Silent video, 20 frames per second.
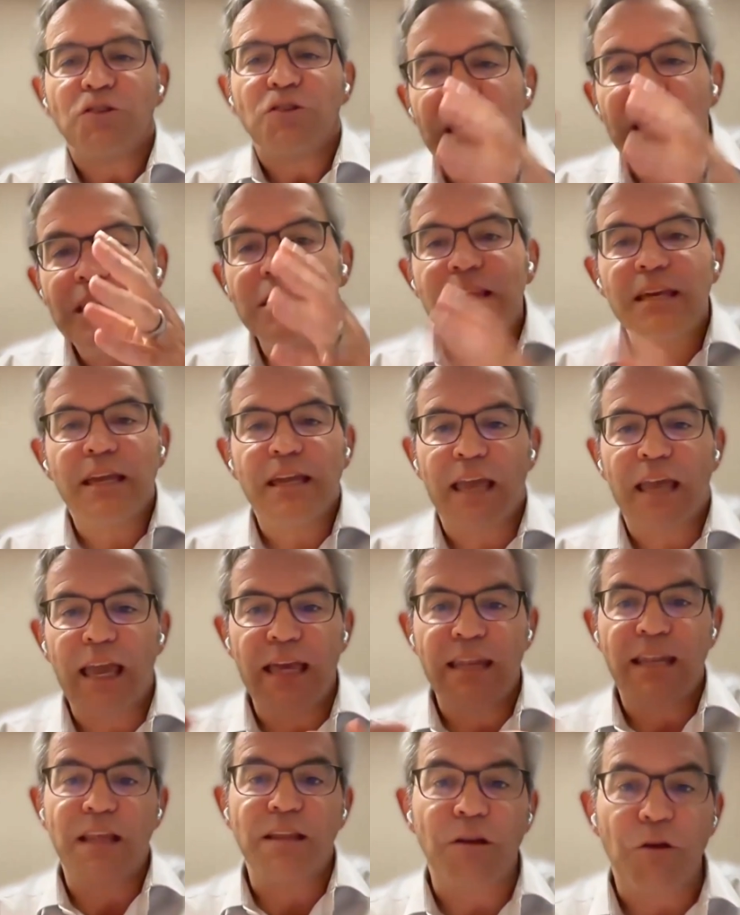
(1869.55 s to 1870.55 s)

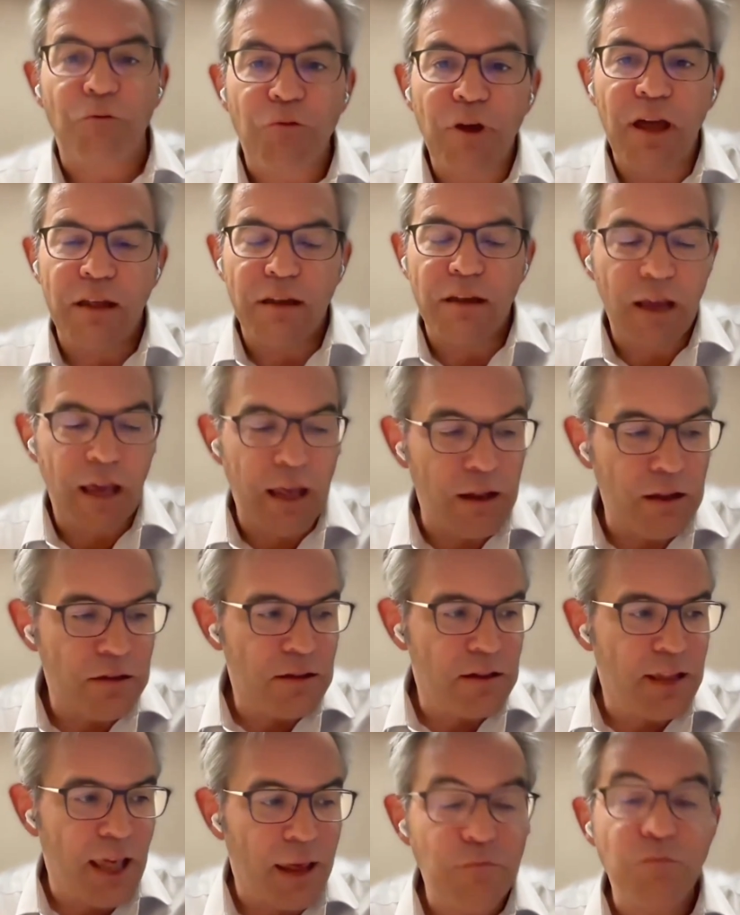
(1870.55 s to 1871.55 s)
indicate
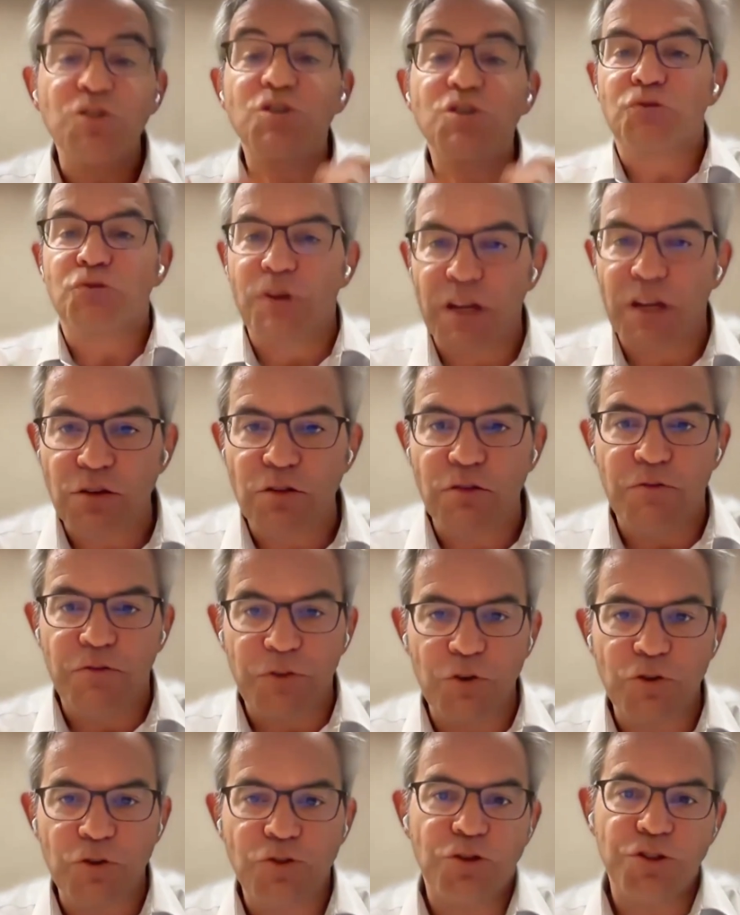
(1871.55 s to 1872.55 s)
and demonstrate to
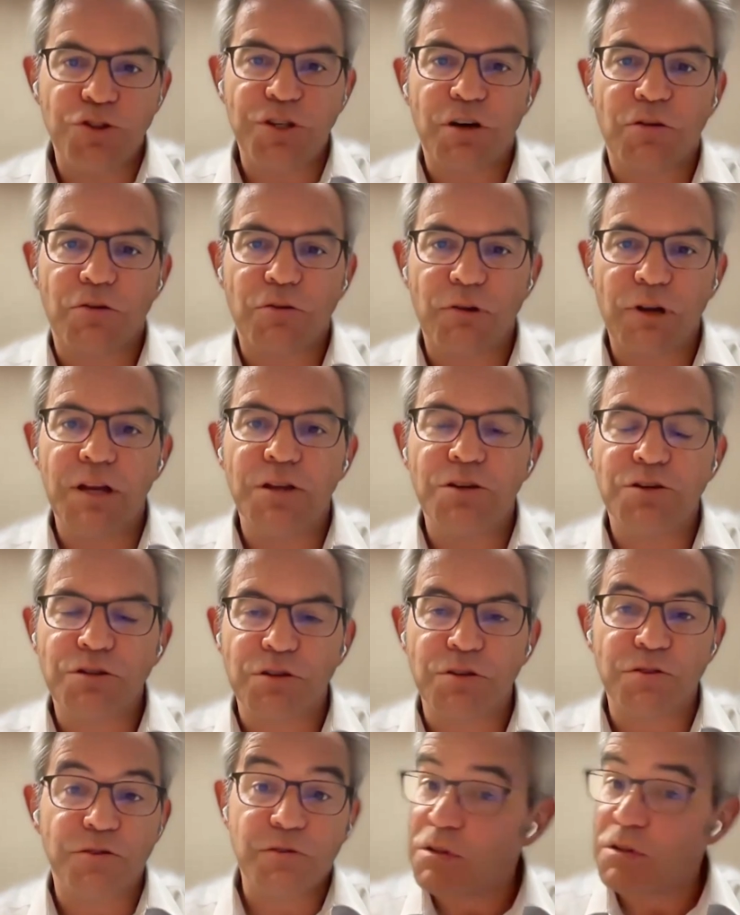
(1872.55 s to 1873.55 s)
future
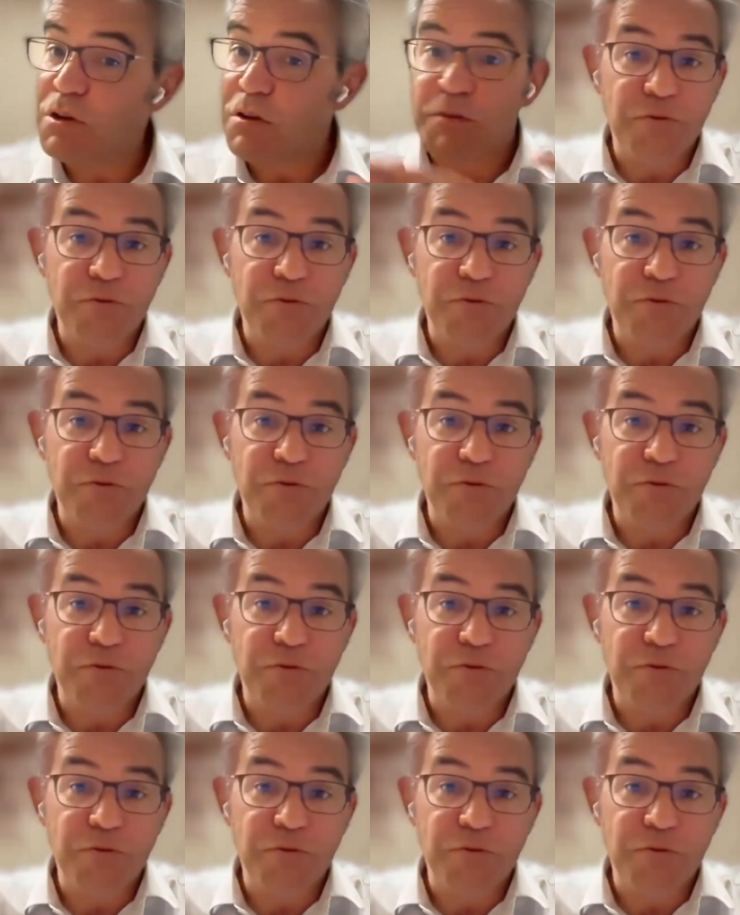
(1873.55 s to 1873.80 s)
generations,